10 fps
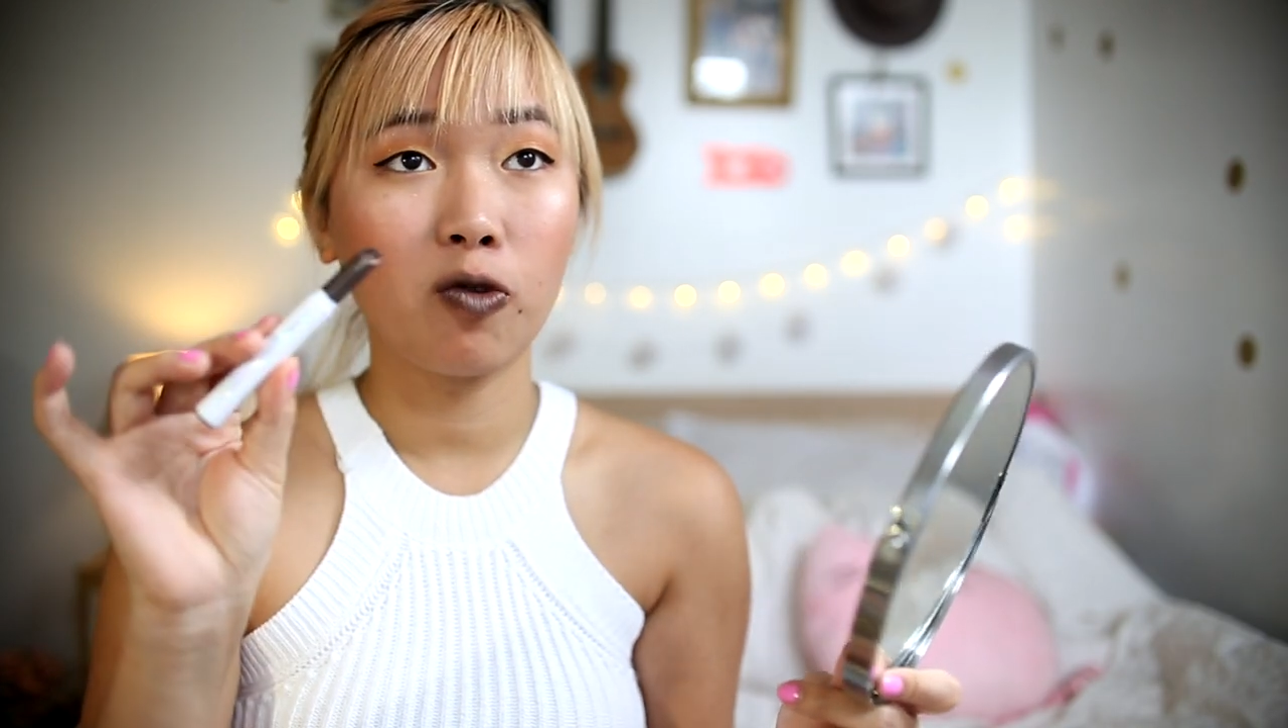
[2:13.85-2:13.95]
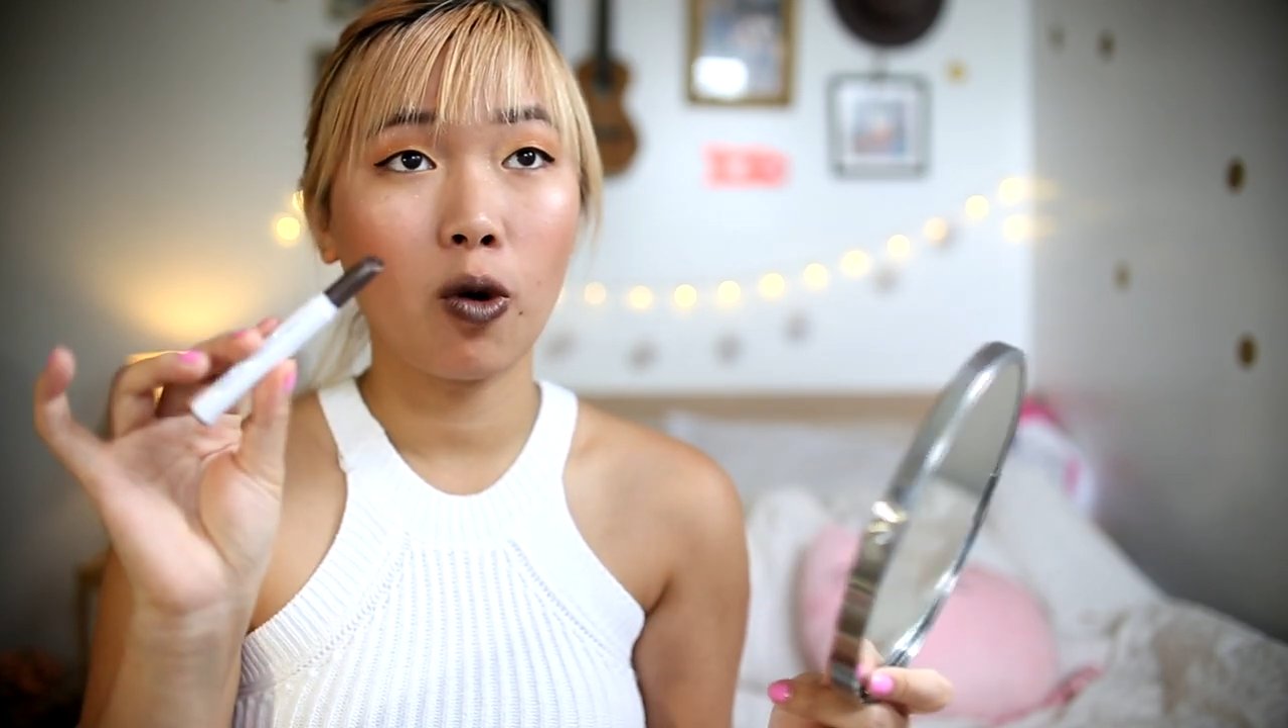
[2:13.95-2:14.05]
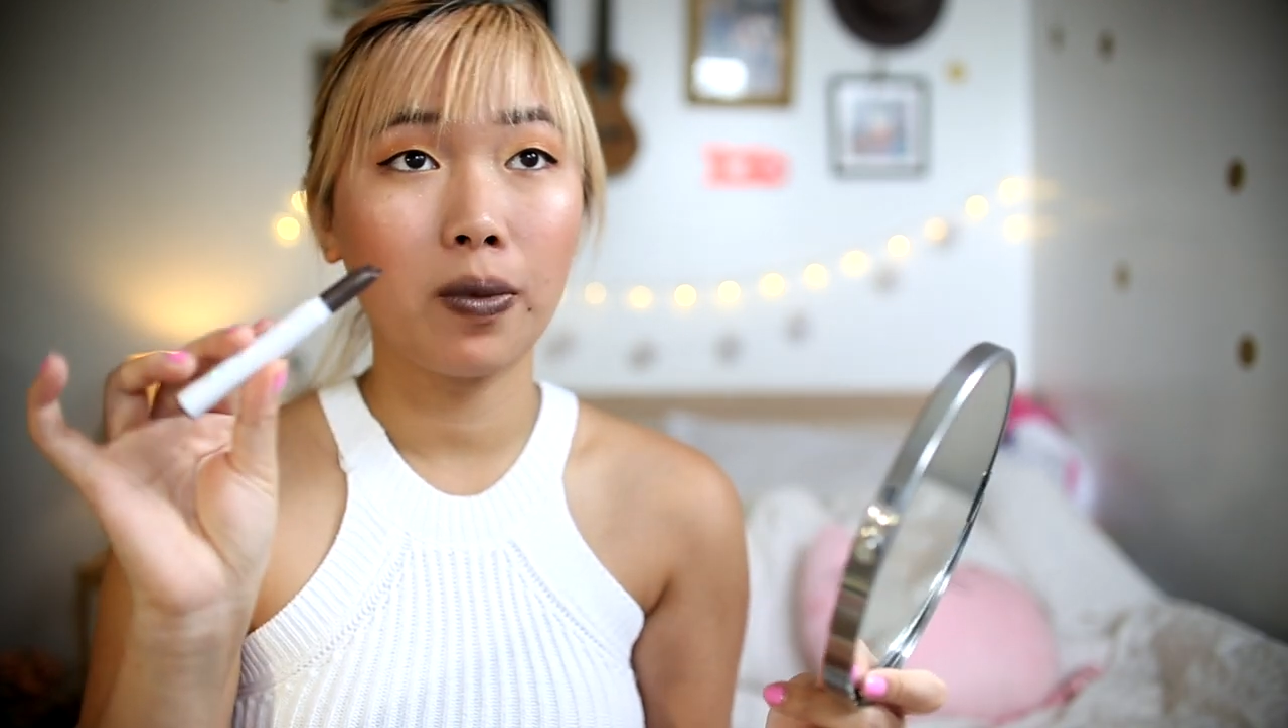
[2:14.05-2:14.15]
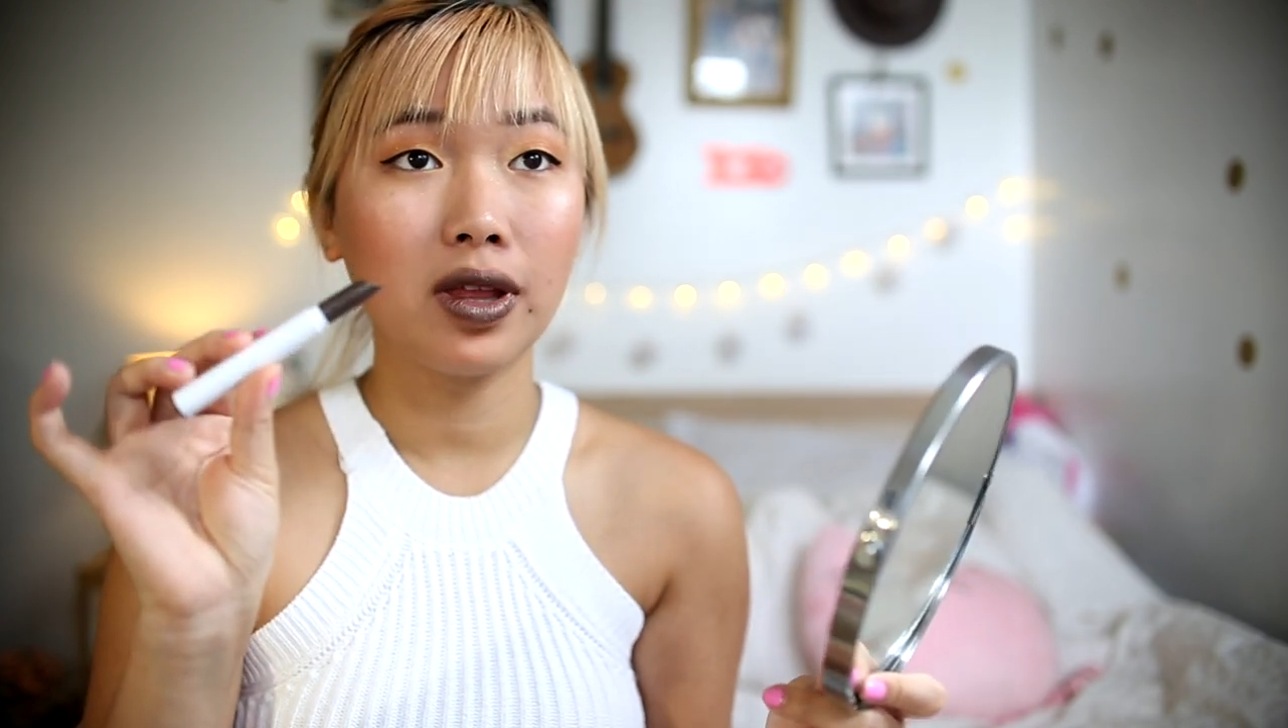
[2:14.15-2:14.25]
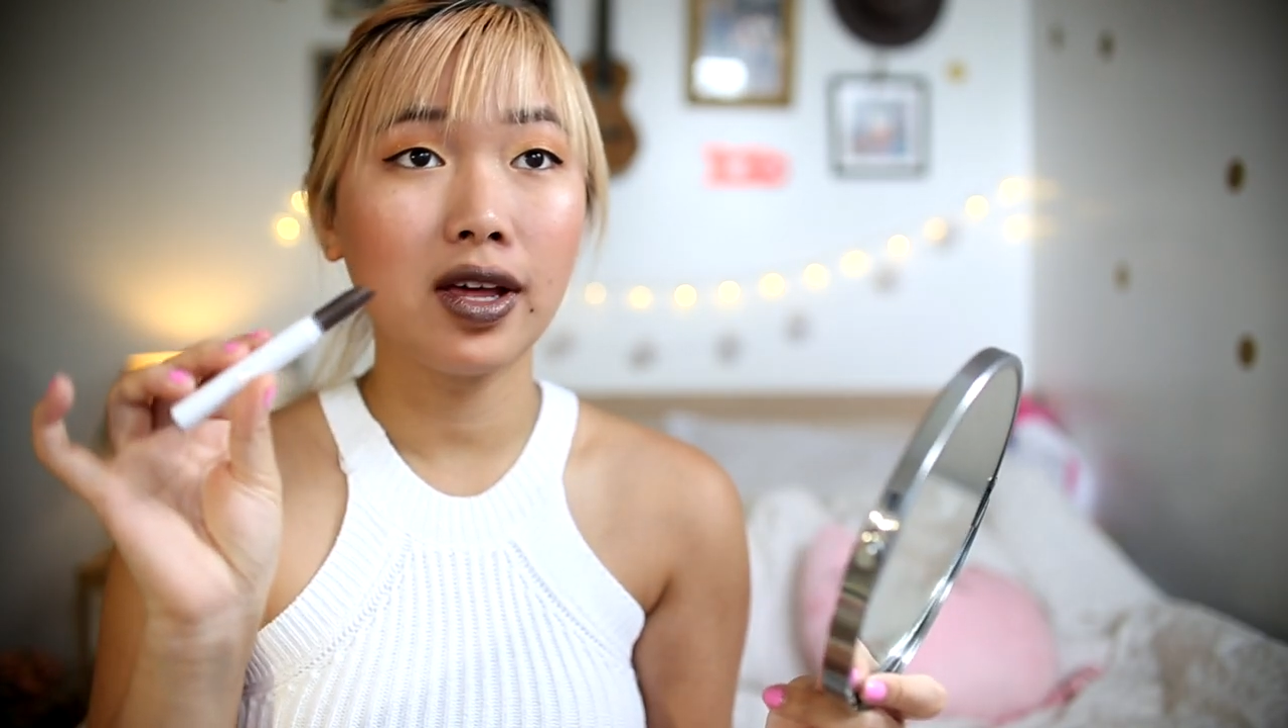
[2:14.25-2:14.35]

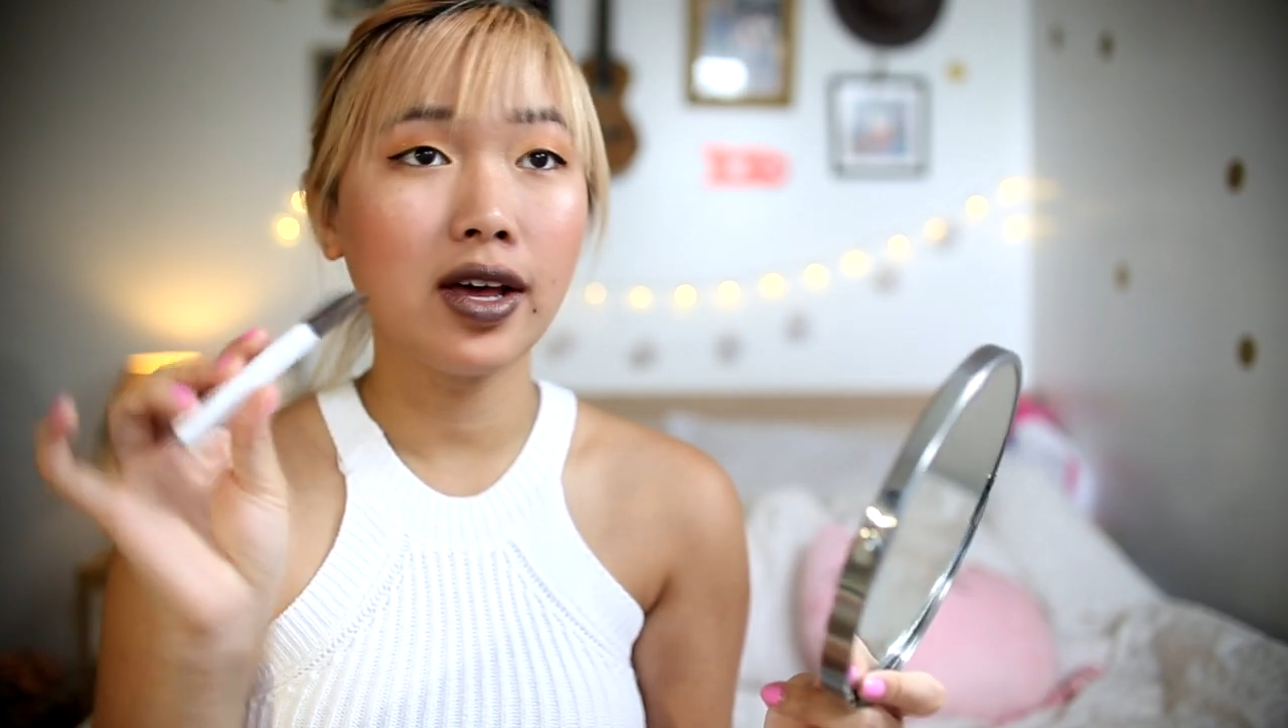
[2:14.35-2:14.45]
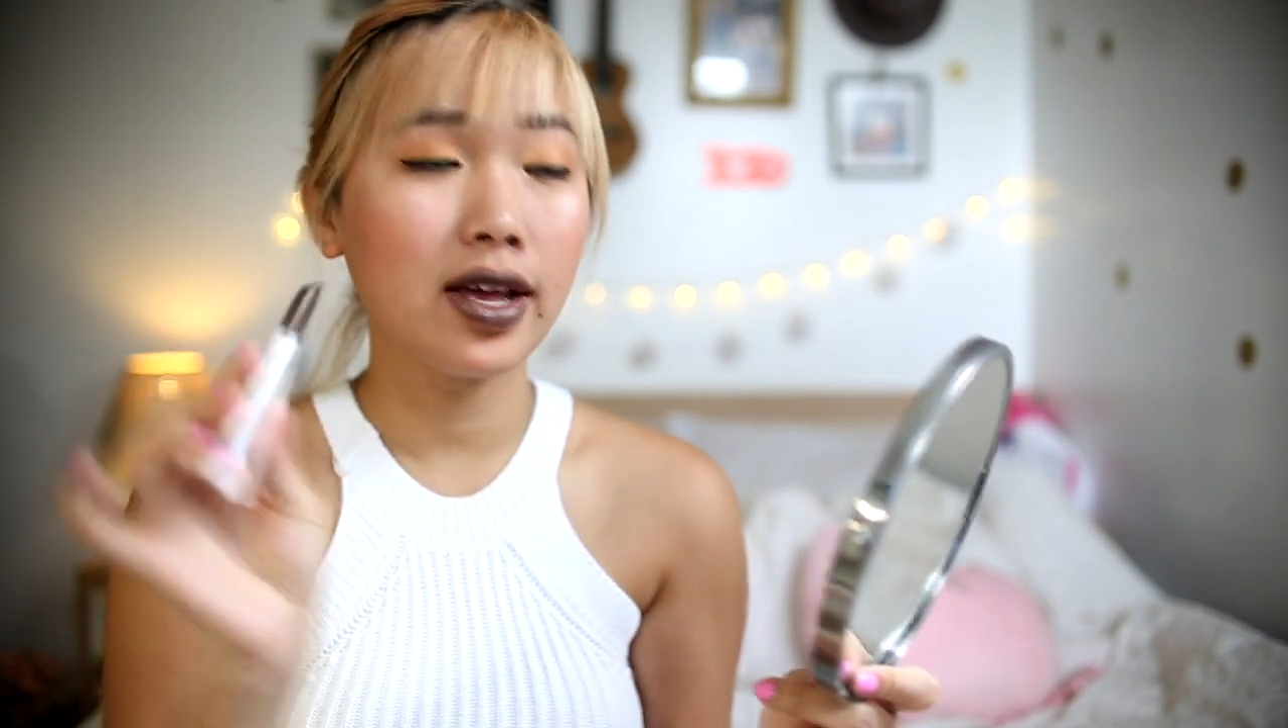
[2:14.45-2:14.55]
formula,